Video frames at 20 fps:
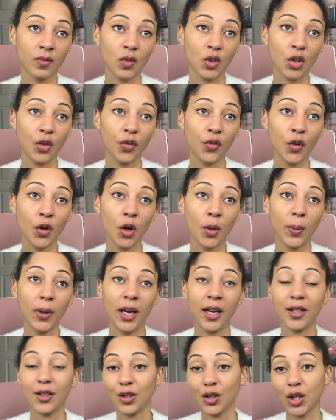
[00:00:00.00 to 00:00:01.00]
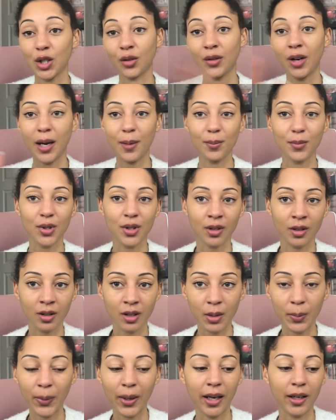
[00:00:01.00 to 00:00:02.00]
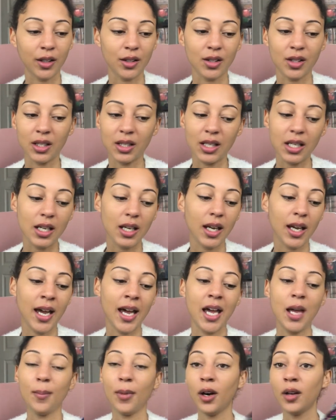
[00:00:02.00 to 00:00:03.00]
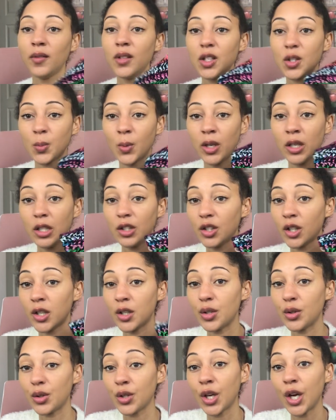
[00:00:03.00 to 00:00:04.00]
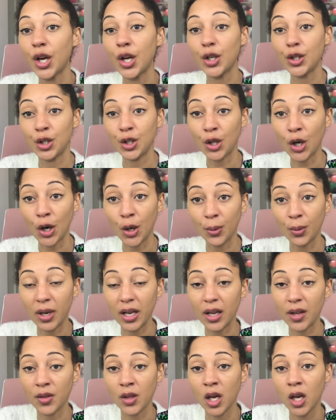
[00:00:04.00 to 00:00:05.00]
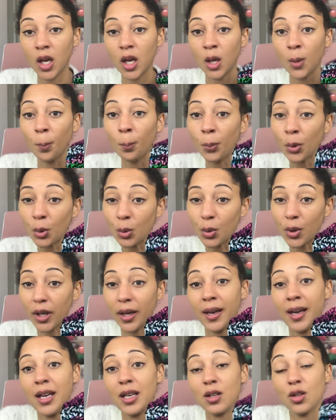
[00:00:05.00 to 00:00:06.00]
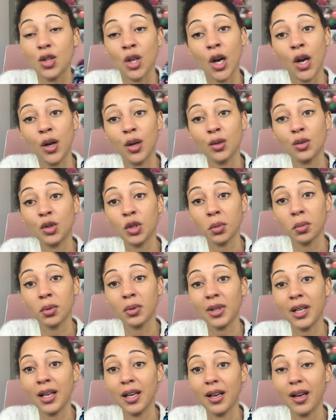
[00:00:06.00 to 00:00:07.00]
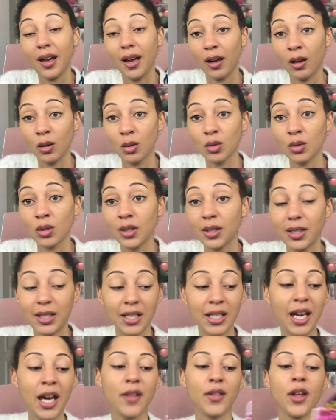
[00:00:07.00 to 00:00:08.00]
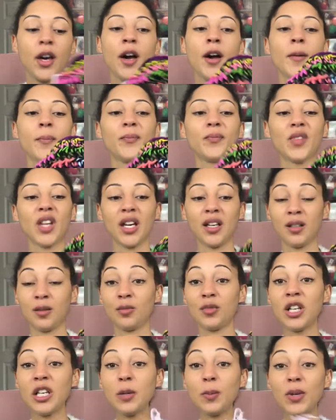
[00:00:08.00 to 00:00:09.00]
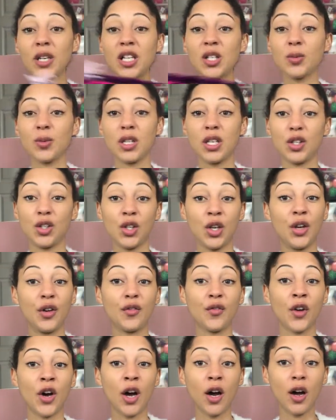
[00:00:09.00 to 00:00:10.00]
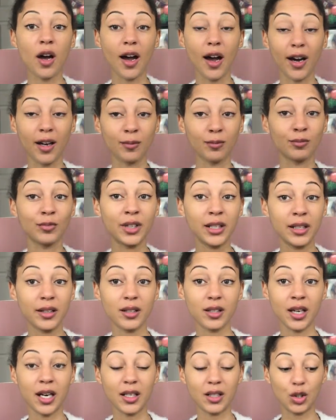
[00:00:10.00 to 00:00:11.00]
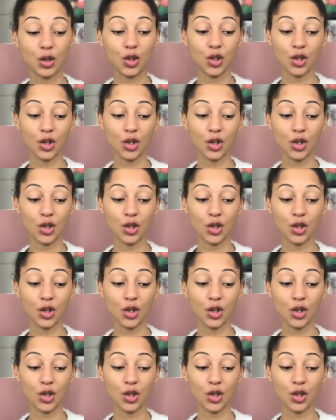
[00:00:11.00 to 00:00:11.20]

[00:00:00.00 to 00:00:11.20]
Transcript: the four ply as the scraps and the black as the D K. But on this one I chose to go with bulky, so double knit held together, and I'm really pleased with it so far. I'm really excited to